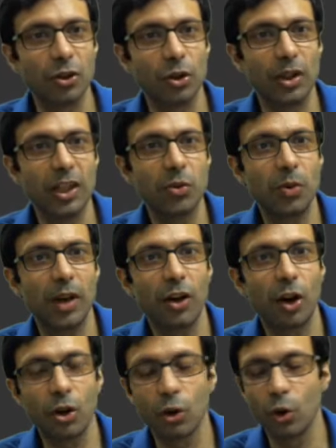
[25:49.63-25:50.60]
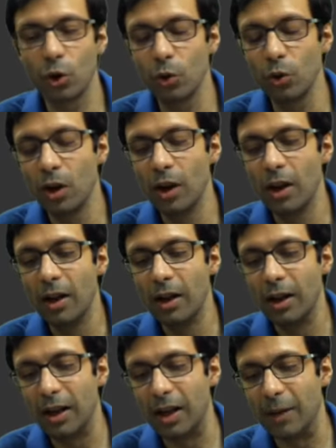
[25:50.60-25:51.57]
So this we are not going to
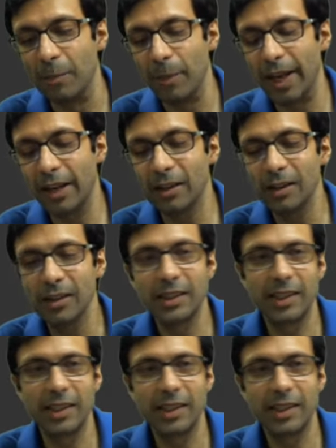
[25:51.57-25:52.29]
make a